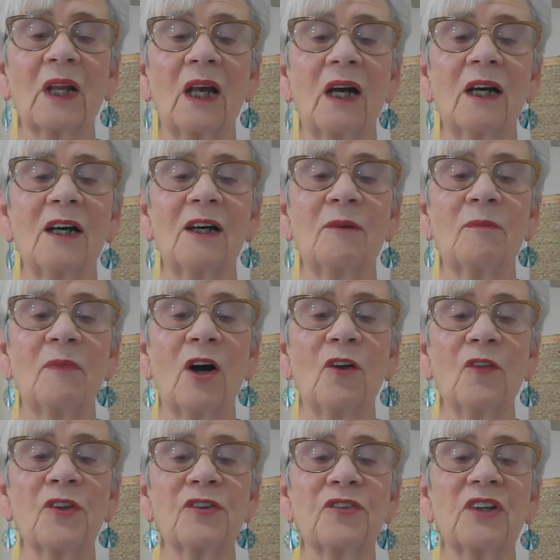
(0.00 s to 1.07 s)

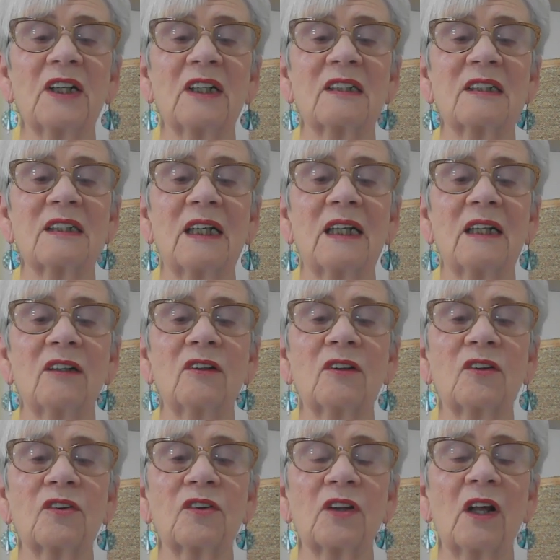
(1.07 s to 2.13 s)
On the
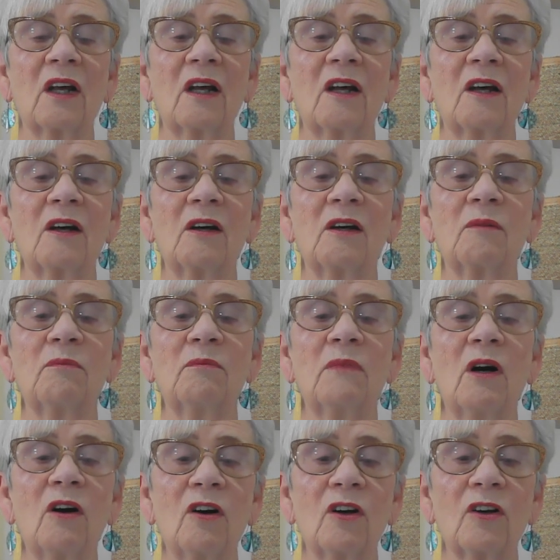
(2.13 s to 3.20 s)
16th,
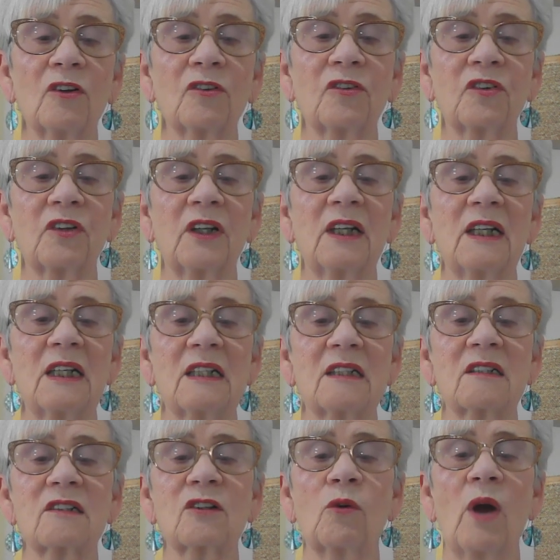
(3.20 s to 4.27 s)
Mars
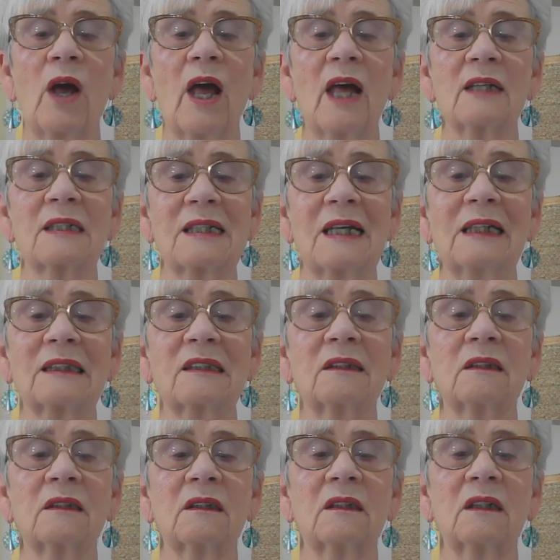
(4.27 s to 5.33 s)
is square
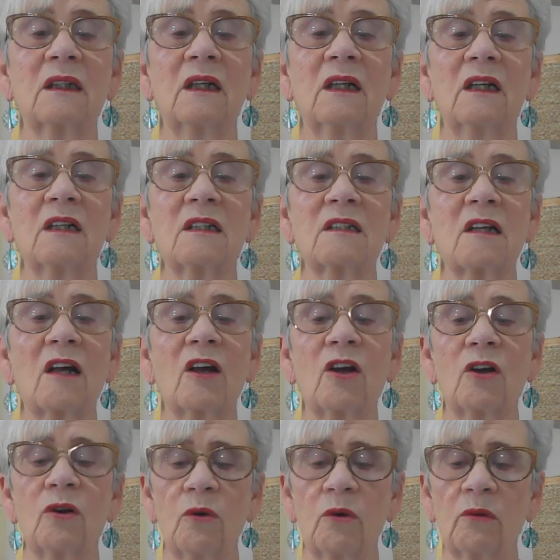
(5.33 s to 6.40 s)
Saturn.
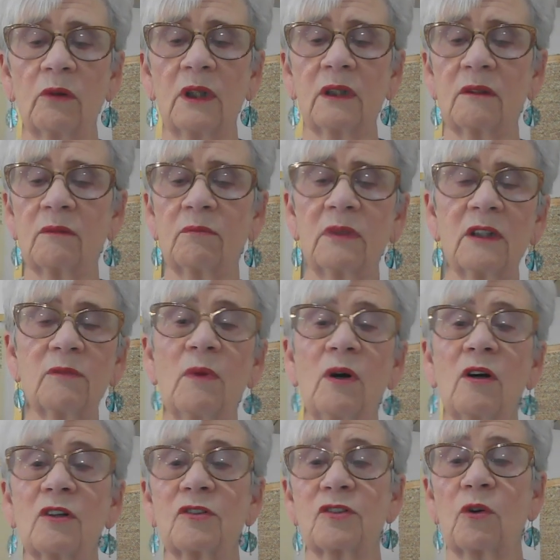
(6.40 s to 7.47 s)
So with
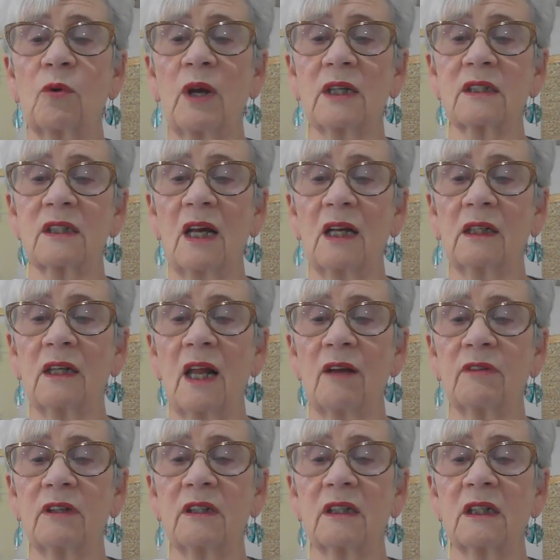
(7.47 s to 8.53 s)
Mars square Saturn,
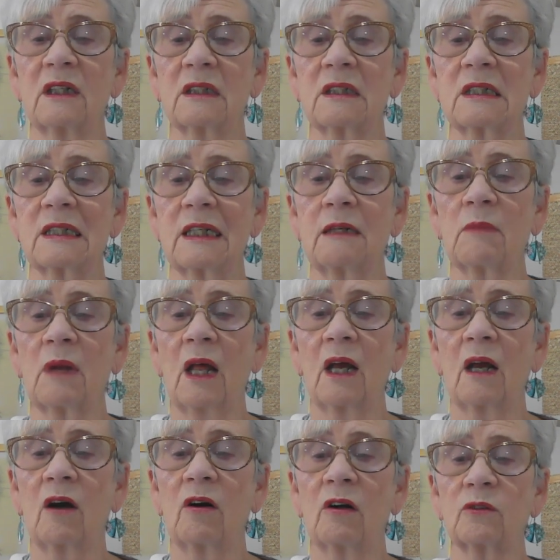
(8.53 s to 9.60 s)
everything can seem like
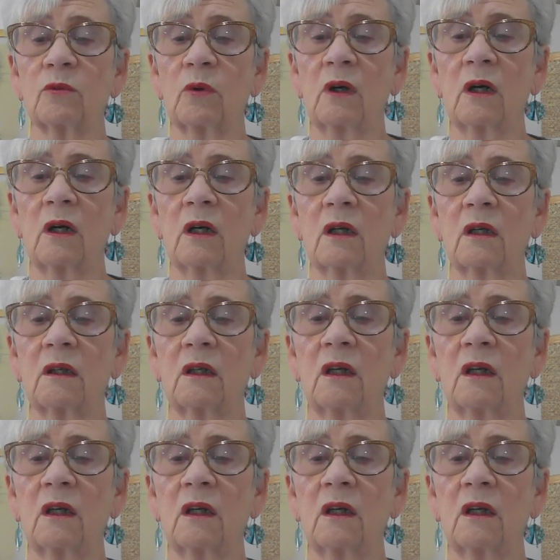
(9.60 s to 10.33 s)
hard work.